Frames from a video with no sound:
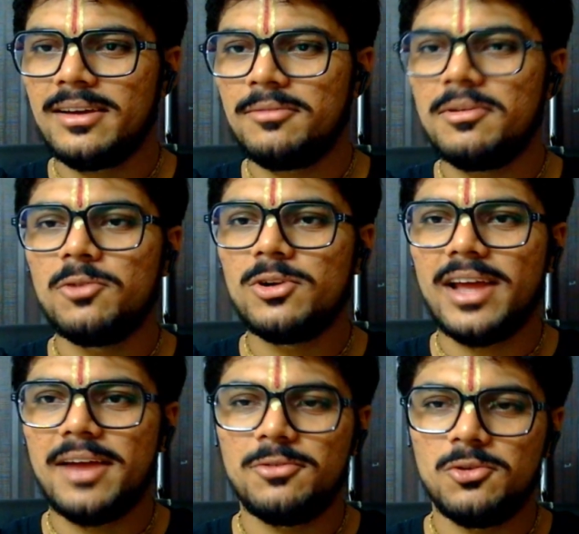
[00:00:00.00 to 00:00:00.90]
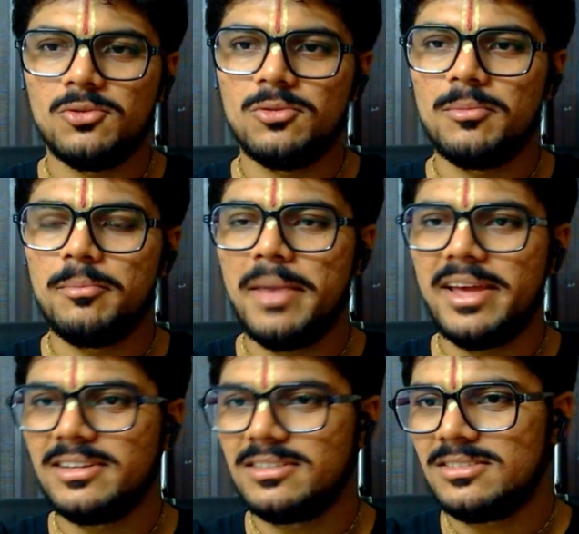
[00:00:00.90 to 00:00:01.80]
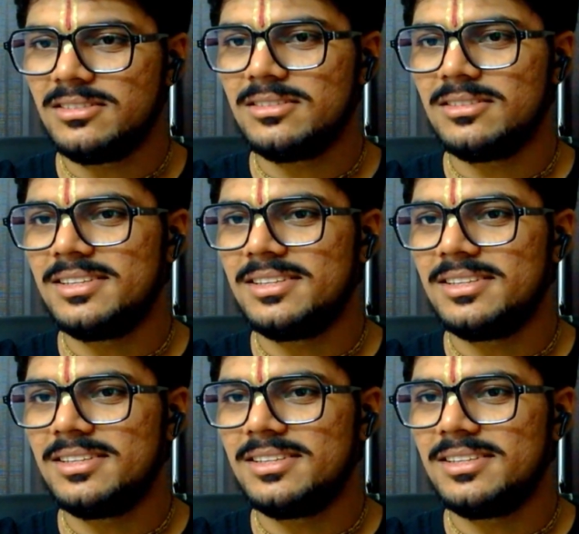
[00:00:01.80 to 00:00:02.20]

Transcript: we won't have to manage